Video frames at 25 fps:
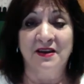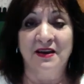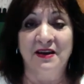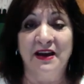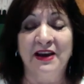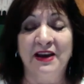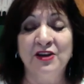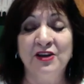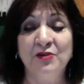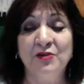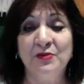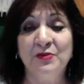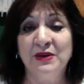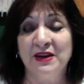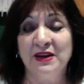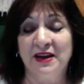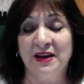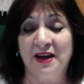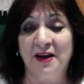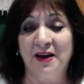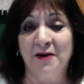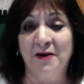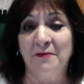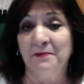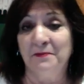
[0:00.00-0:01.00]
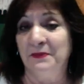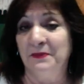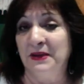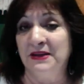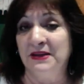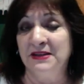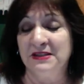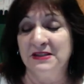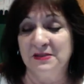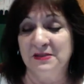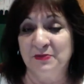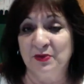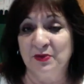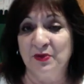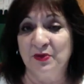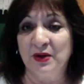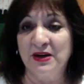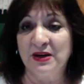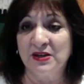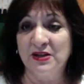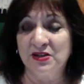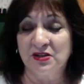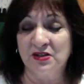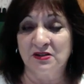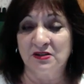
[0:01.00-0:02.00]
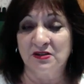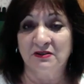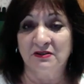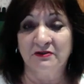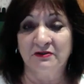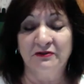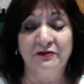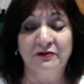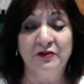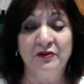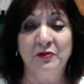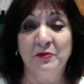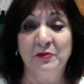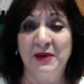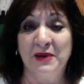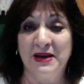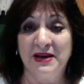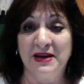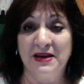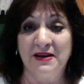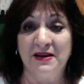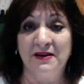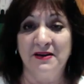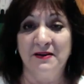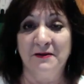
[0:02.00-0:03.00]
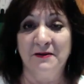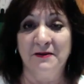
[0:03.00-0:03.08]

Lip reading: and you become an inspiration for many.